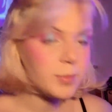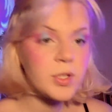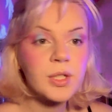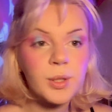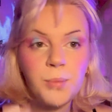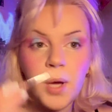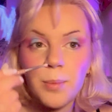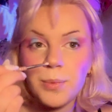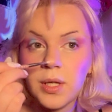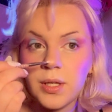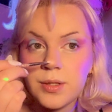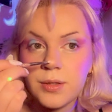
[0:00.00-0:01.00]
just gonna pop
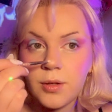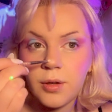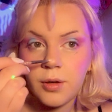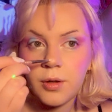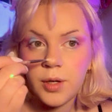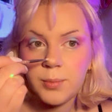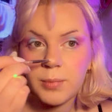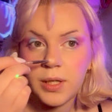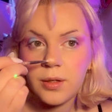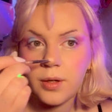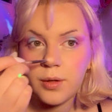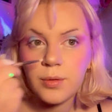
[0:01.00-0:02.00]
this on my
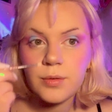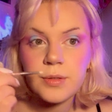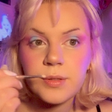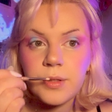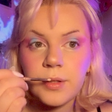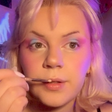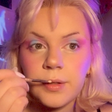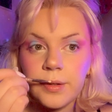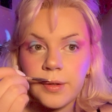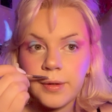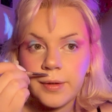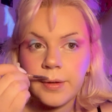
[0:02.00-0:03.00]
nose
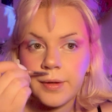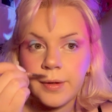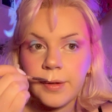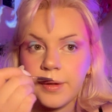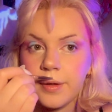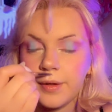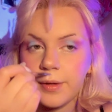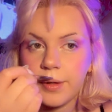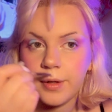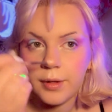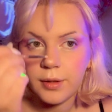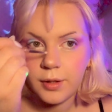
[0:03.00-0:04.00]

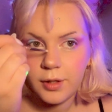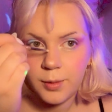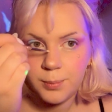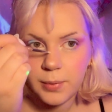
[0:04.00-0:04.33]
and lip.